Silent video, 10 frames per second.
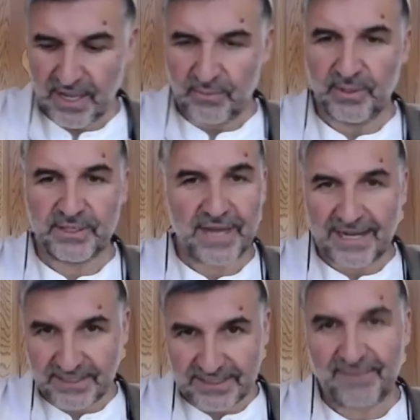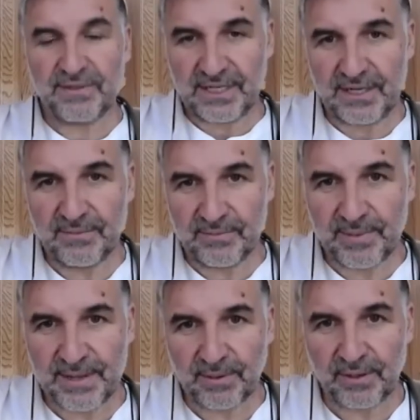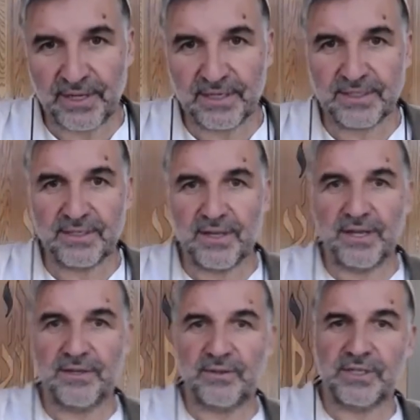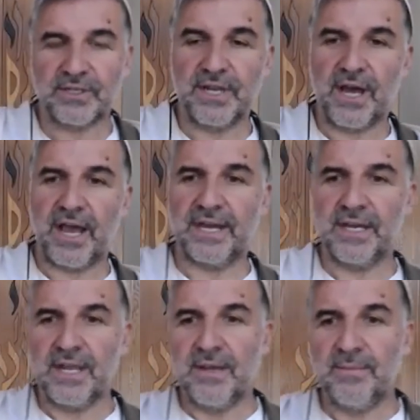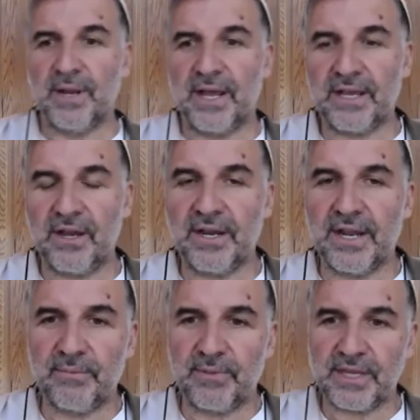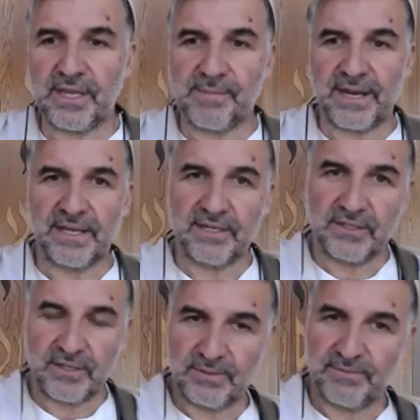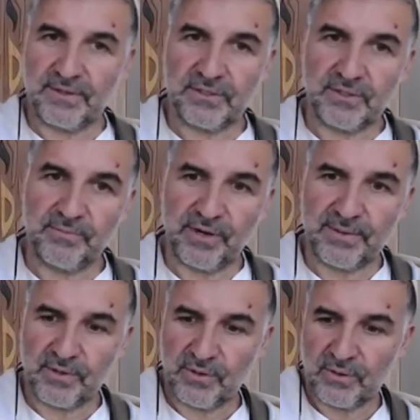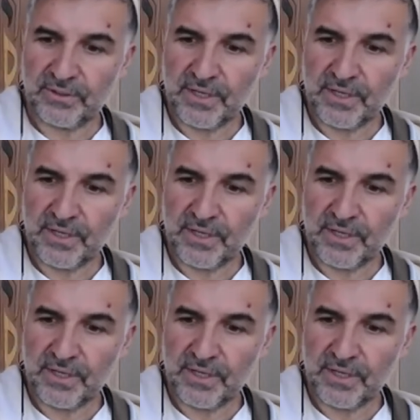which had 70 people on it, not just 9, but I can't help thinking about it in terms of the Supreme Court